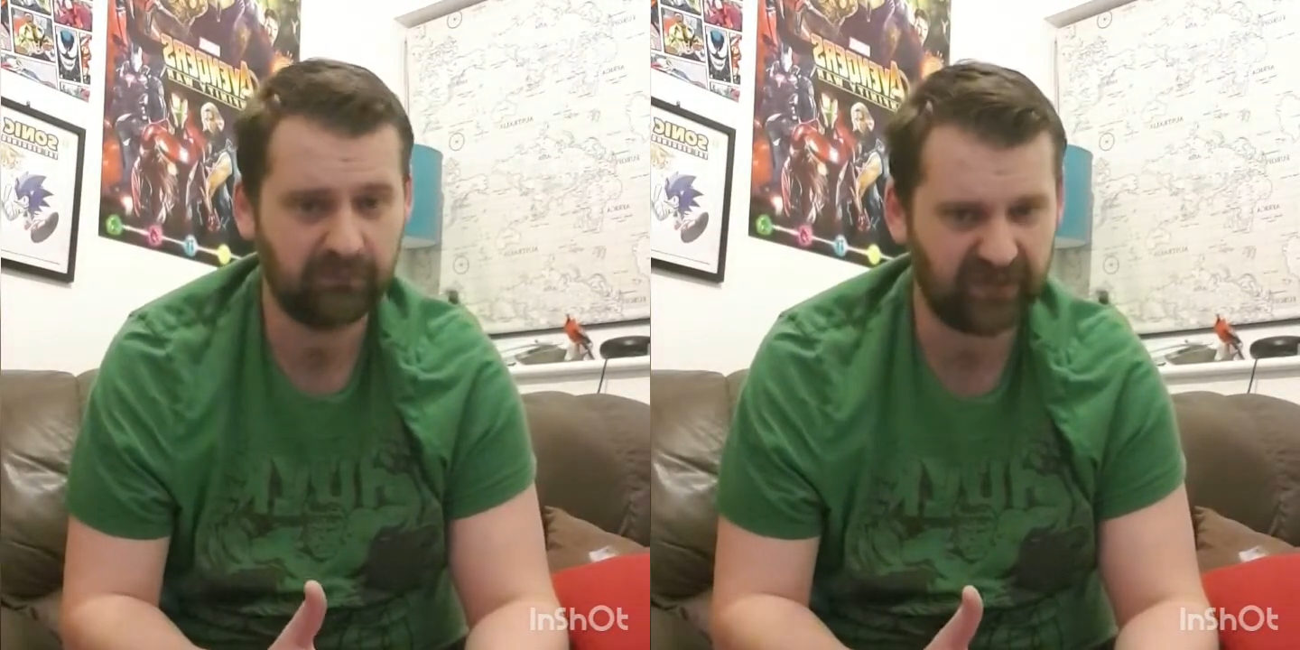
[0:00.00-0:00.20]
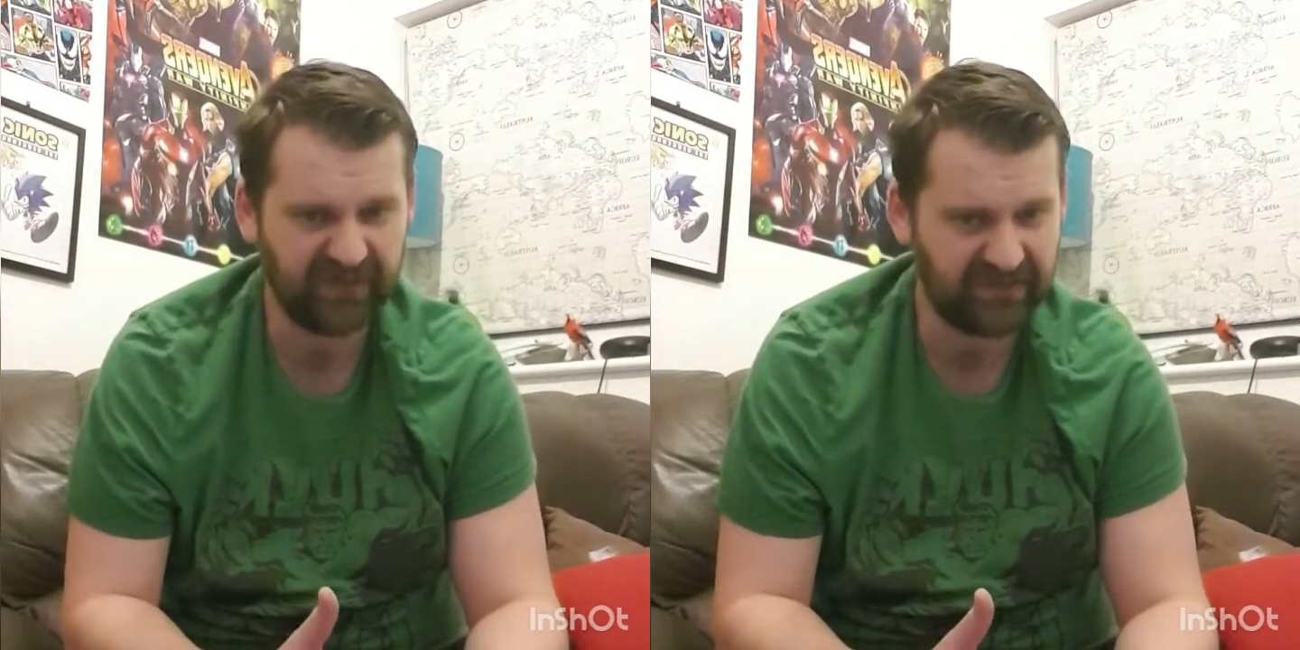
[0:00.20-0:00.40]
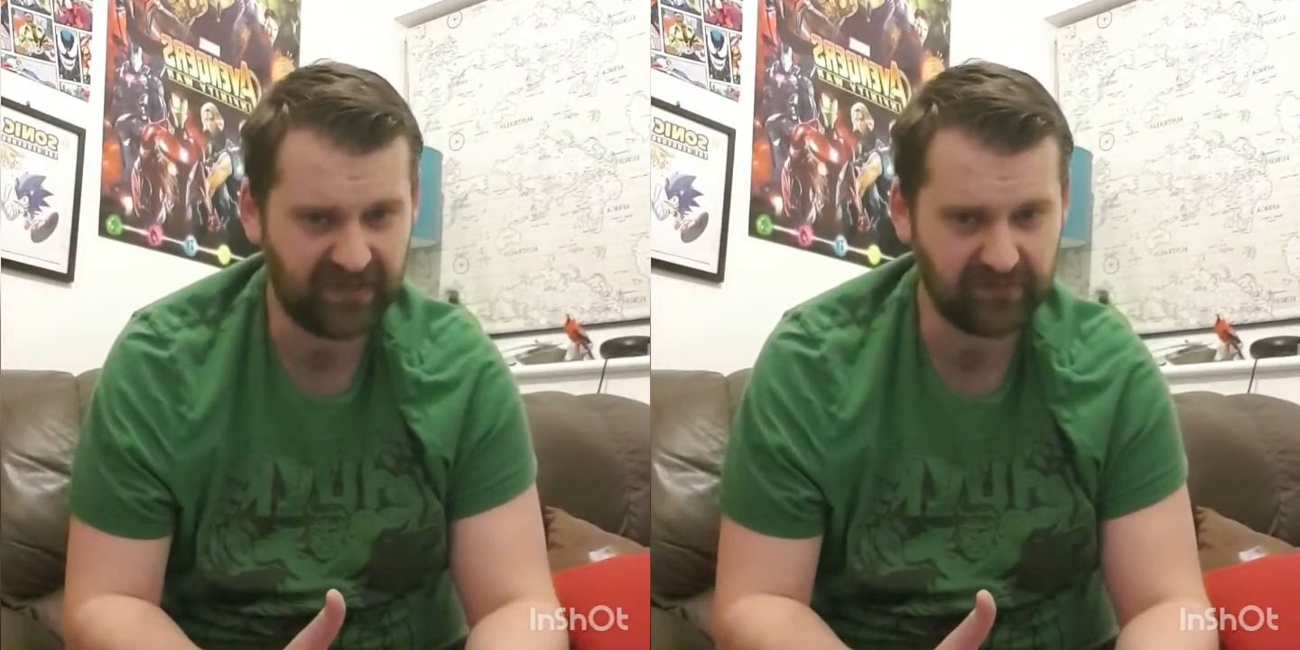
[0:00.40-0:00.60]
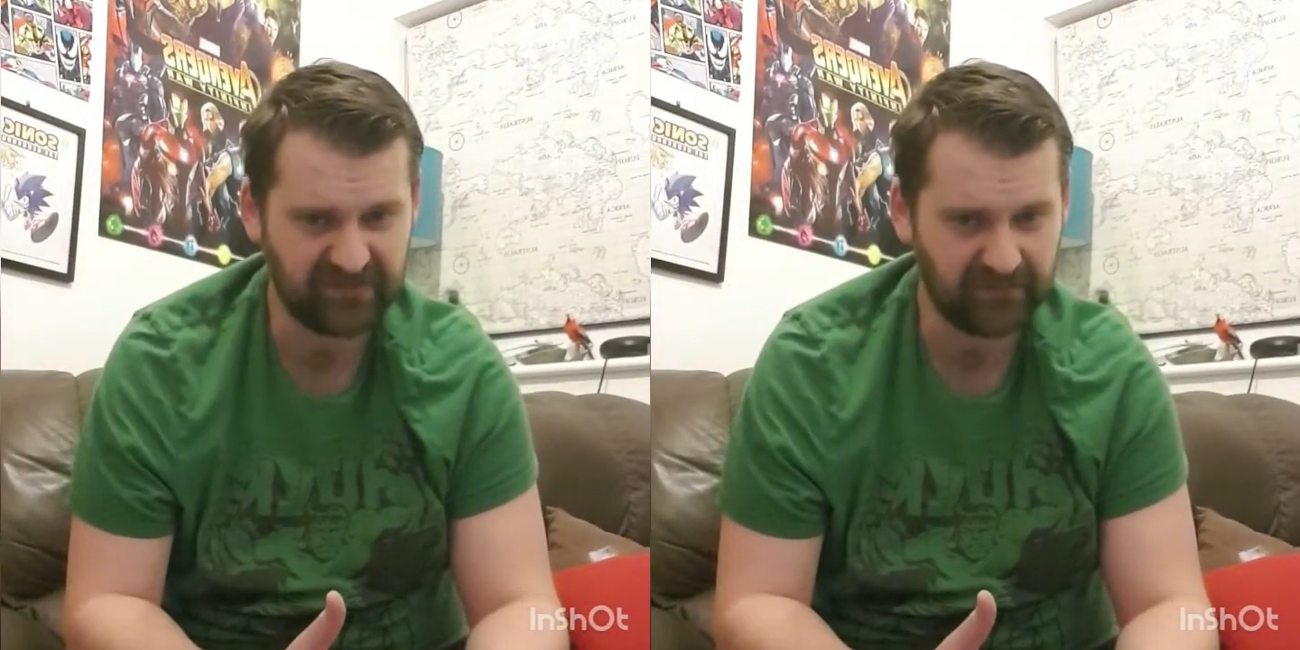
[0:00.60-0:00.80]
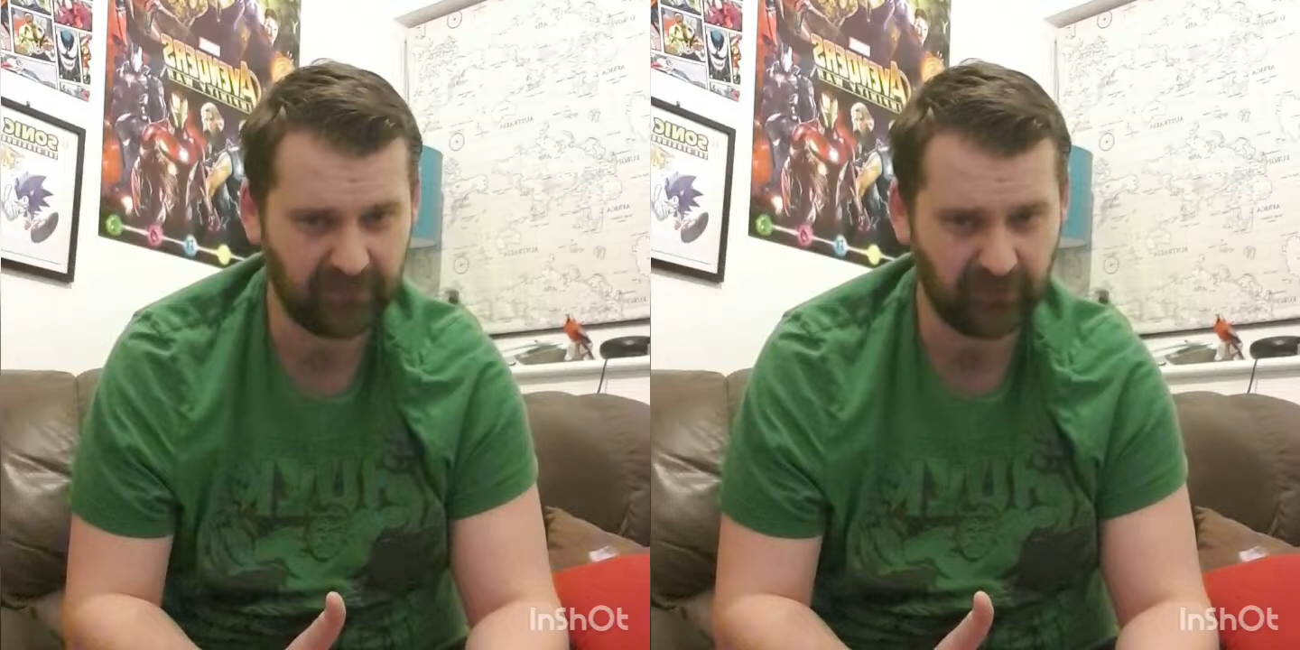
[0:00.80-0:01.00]
play
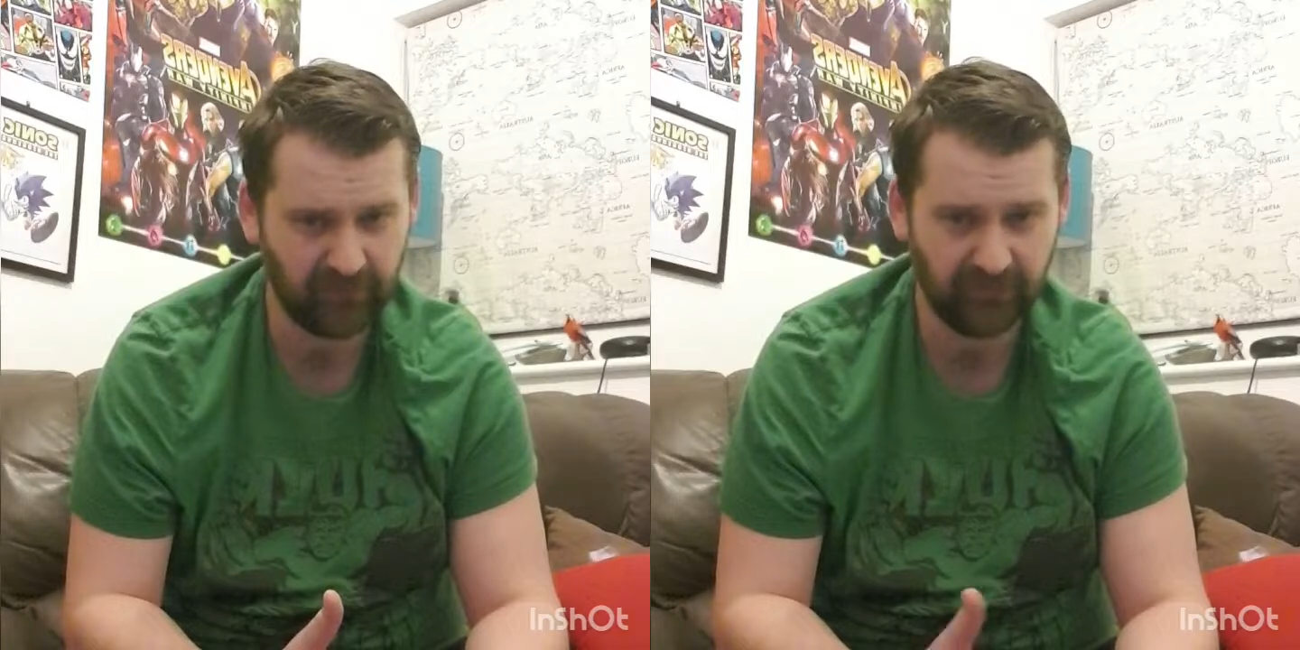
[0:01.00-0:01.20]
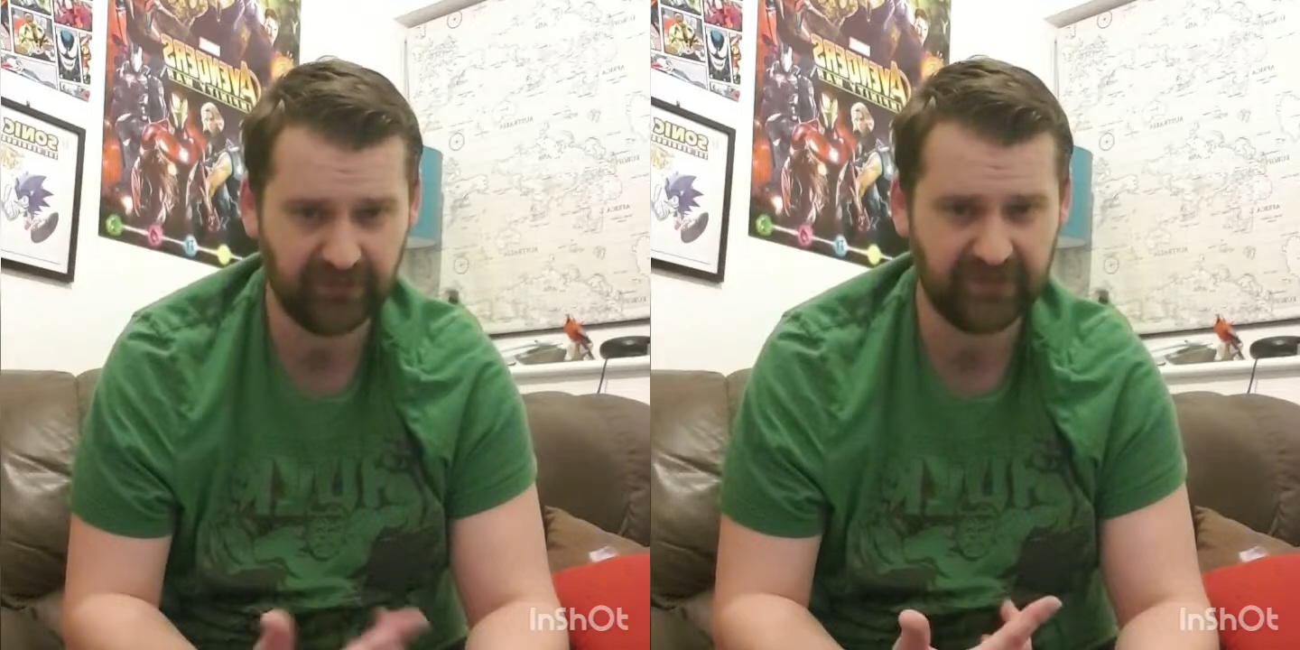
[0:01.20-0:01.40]
games at the moment.